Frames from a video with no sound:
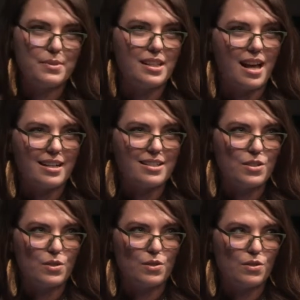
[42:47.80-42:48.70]
would like
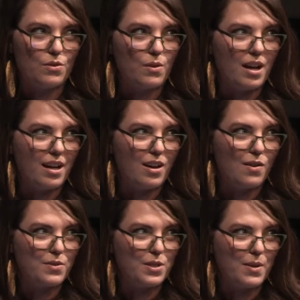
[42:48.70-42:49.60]
to
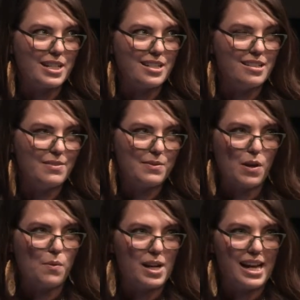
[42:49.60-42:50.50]
offer a question, we've
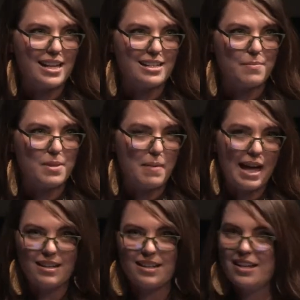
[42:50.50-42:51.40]
got one hand up at the
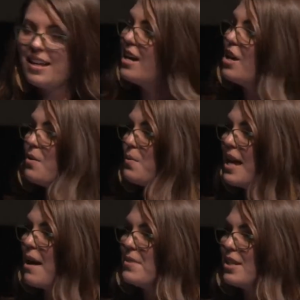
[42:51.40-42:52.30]
back. Are we
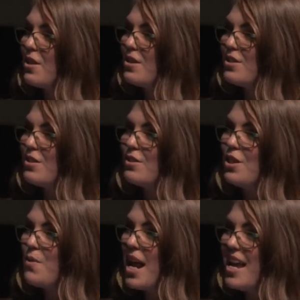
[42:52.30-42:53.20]
happy to go to
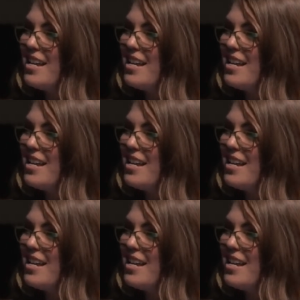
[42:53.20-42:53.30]
Q&A?